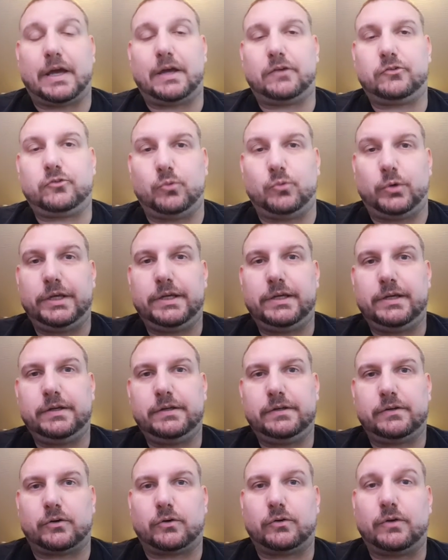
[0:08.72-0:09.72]
Last
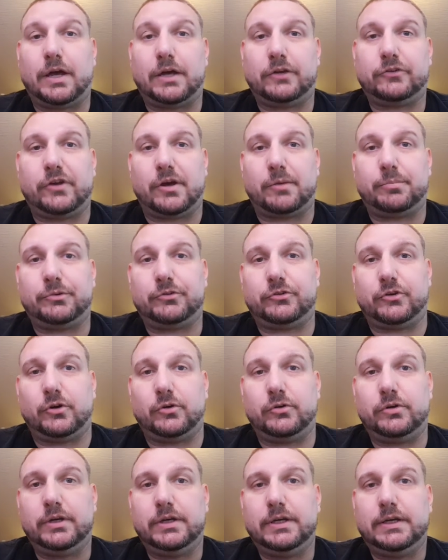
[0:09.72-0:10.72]
week, or last
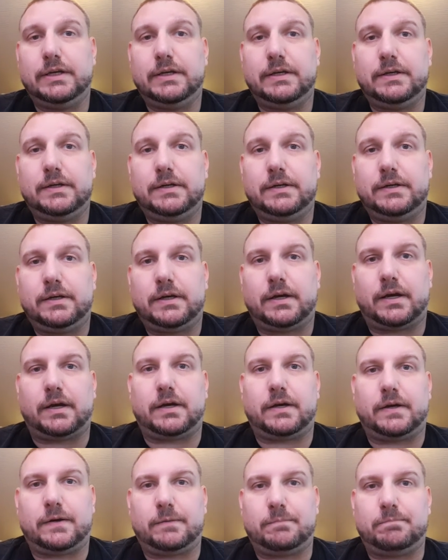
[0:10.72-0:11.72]
episode,
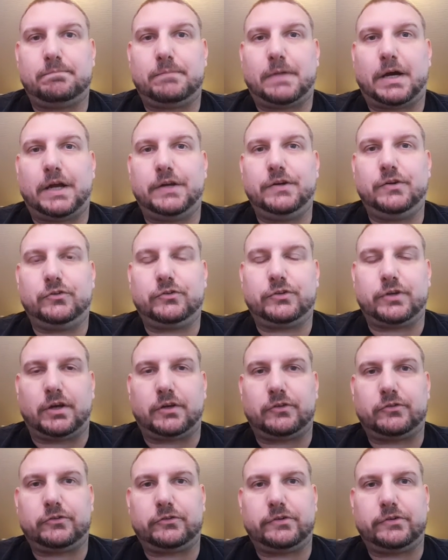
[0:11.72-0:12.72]
I
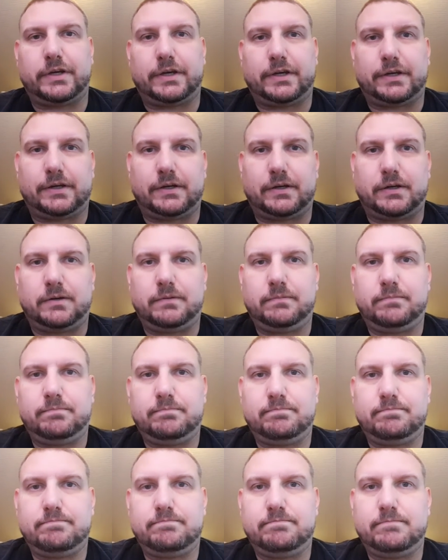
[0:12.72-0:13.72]
discussed
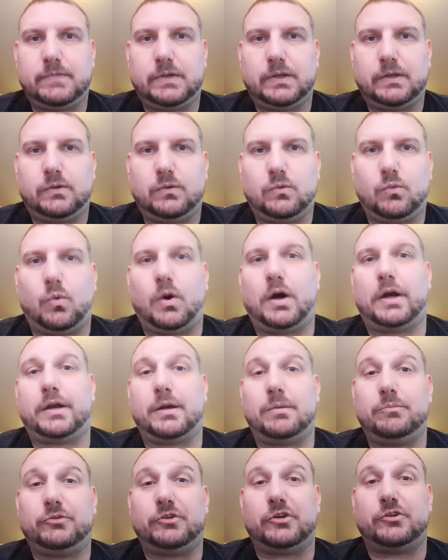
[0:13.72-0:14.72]

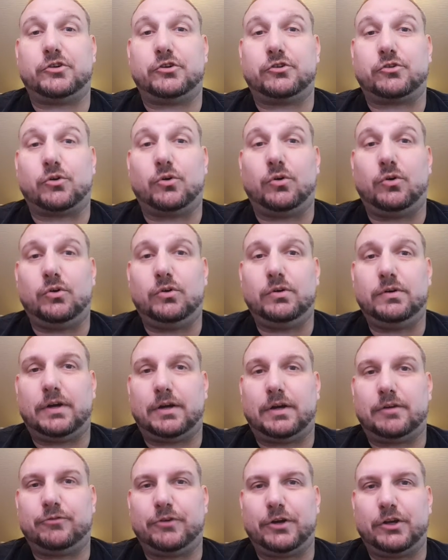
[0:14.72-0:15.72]
why I'm such a troll
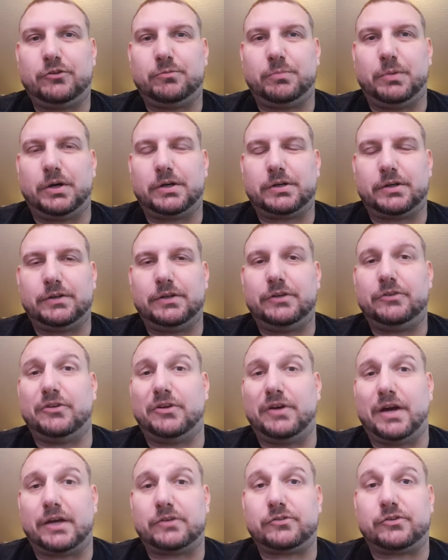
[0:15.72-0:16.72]
on Facebook, at
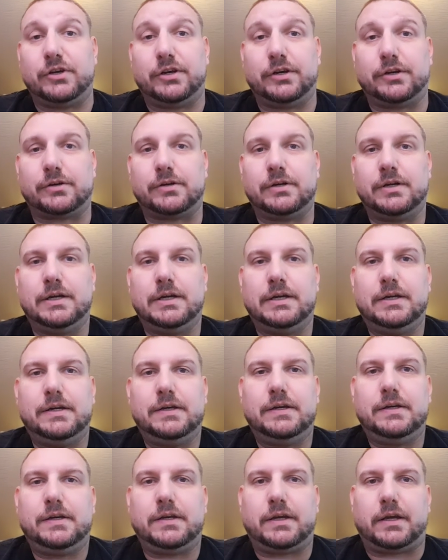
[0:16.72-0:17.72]
least the last year,
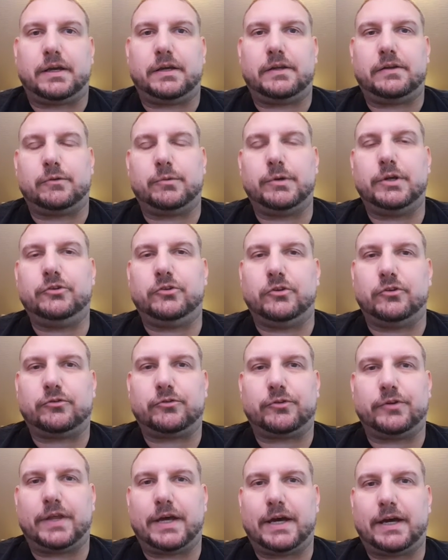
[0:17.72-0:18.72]
and the
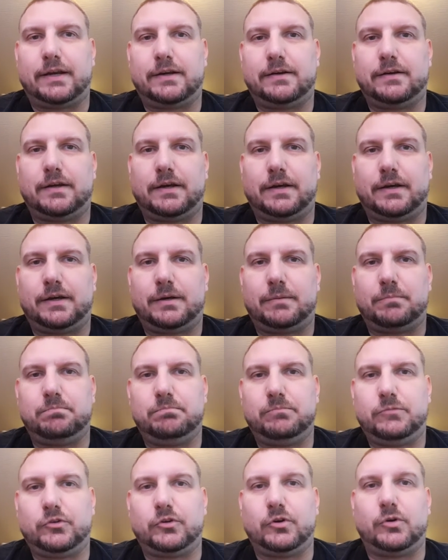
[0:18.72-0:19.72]
reasons for that.
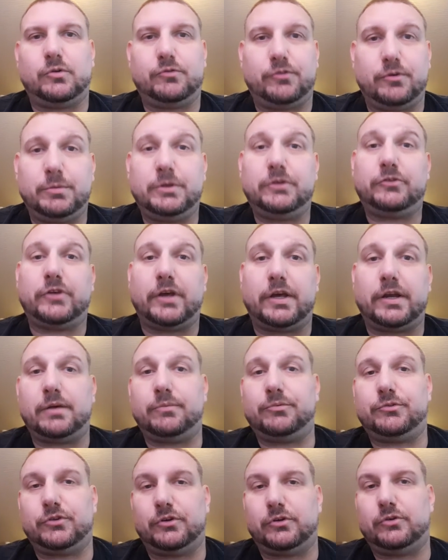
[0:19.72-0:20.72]
So if you missed
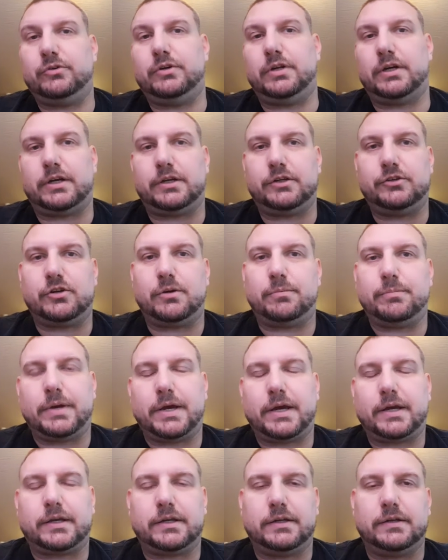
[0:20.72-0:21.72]
that episode,
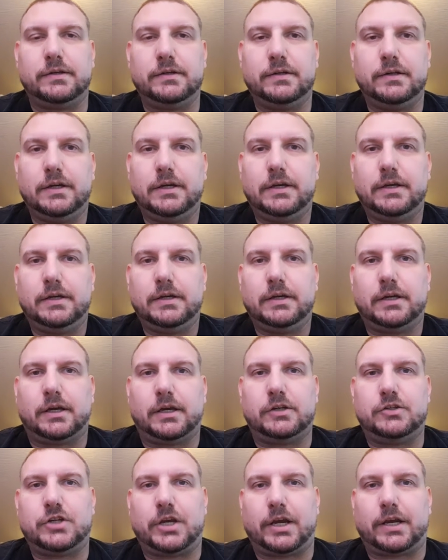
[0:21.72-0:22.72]
jump back and
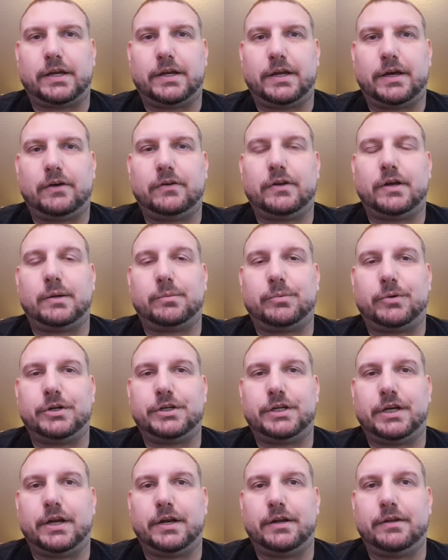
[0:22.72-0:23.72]
check it out. I
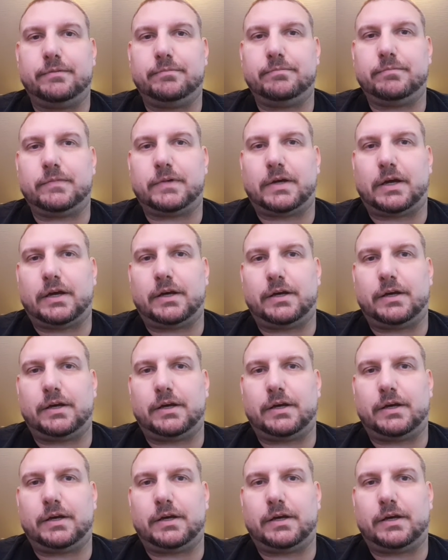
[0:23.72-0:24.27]
appreciate it.